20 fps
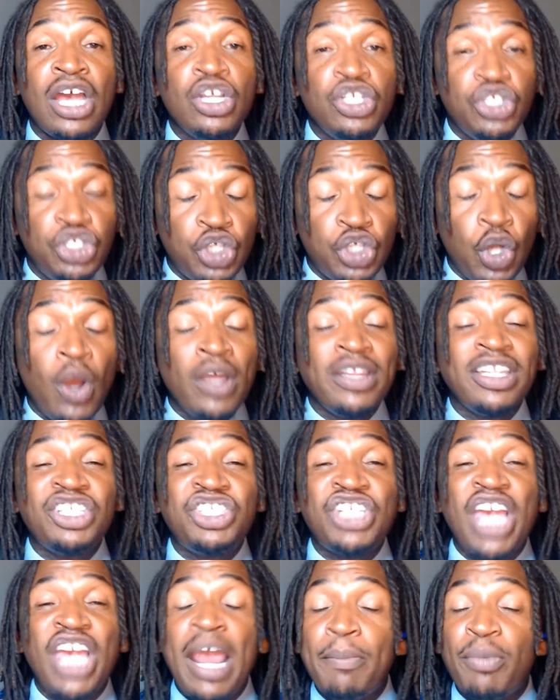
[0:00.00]
Join the
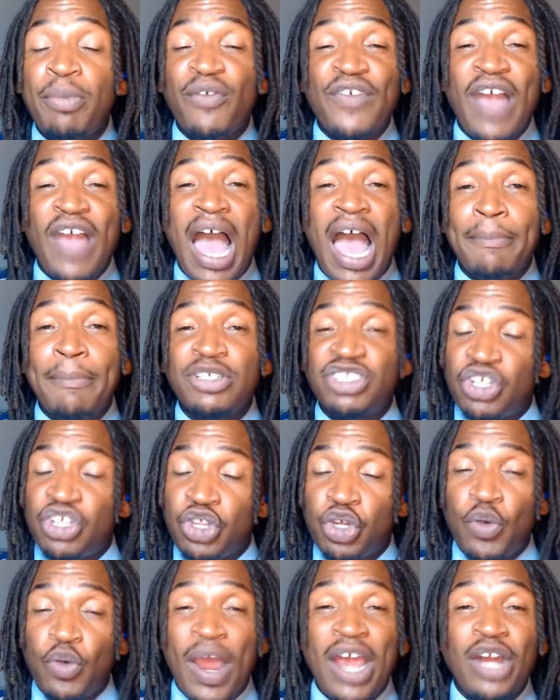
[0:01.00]
Chamber of Commerce of the
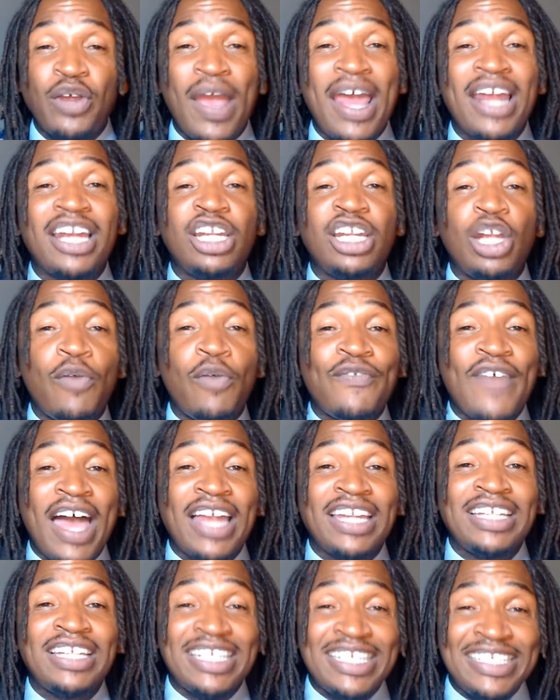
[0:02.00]
Greater Antelope
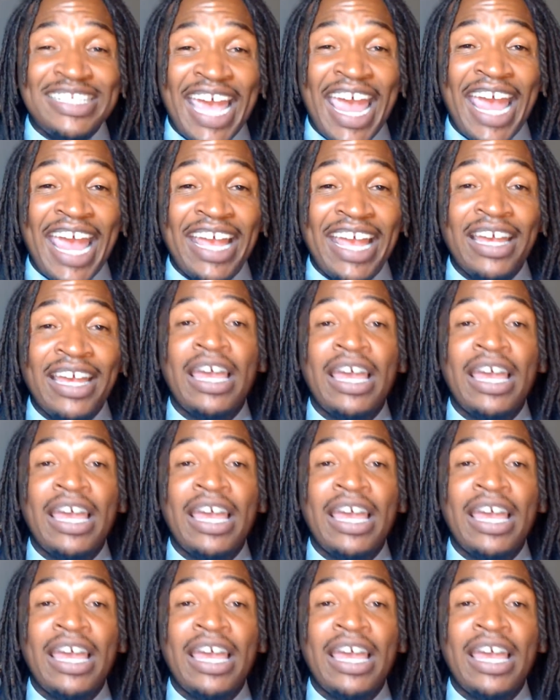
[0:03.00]
Valley today,